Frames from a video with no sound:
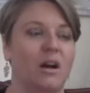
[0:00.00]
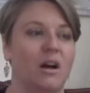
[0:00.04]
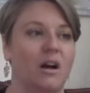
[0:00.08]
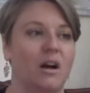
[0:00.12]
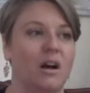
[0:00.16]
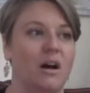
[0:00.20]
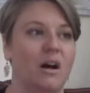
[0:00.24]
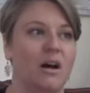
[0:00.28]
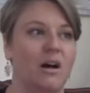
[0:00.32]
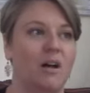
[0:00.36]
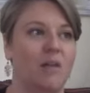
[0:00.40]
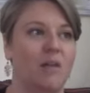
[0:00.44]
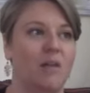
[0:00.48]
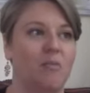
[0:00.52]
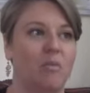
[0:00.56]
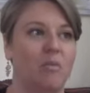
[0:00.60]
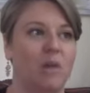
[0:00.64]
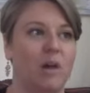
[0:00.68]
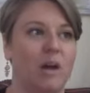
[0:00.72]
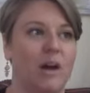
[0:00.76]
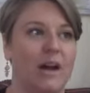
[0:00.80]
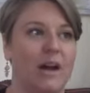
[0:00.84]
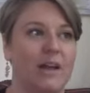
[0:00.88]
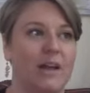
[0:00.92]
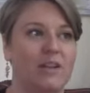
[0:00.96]

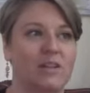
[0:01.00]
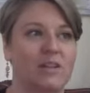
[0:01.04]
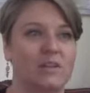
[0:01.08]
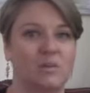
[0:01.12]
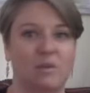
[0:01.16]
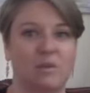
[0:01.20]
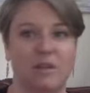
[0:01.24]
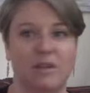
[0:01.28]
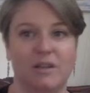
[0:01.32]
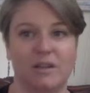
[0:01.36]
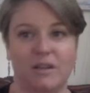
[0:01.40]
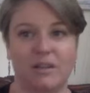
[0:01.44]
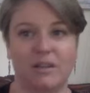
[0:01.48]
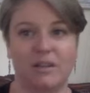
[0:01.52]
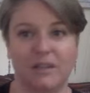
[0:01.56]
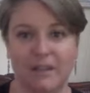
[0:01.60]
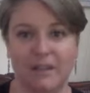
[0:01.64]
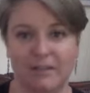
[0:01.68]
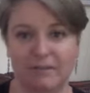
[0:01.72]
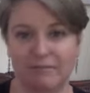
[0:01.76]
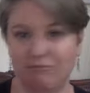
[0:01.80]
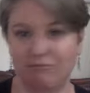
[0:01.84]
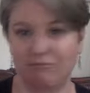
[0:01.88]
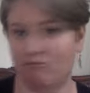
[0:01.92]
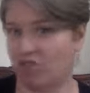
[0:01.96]
I just wanted to
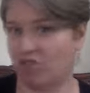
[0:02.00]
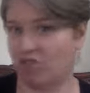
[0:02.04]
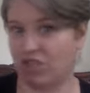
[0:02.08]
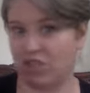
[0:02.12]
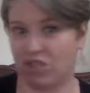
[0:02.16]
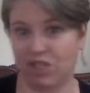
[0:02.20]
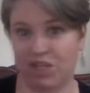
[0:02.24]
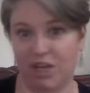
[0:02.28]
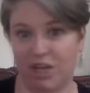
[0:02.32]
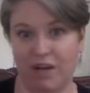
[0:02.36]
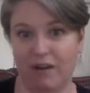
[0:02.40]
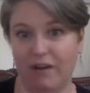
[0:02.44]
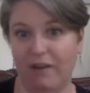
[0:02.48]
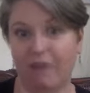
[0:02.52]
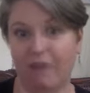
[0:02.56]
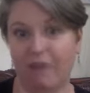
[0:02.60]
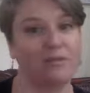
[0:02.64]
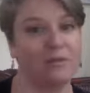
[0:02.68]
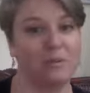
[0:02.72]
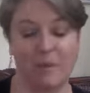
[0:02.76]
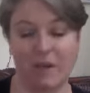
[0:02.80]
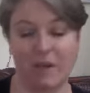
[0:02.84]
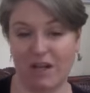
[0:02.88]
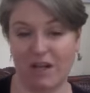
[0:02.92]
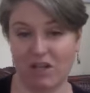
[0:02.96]
share
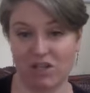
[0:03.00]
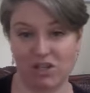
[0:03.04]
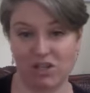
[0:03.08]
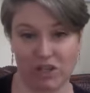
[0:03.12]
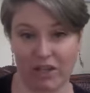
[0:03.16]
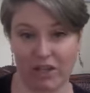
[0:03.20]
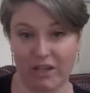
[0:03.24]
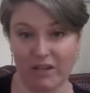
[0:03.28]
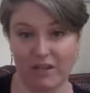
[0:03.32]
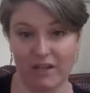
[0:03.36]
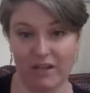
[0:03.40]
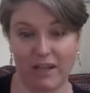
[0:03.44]
information.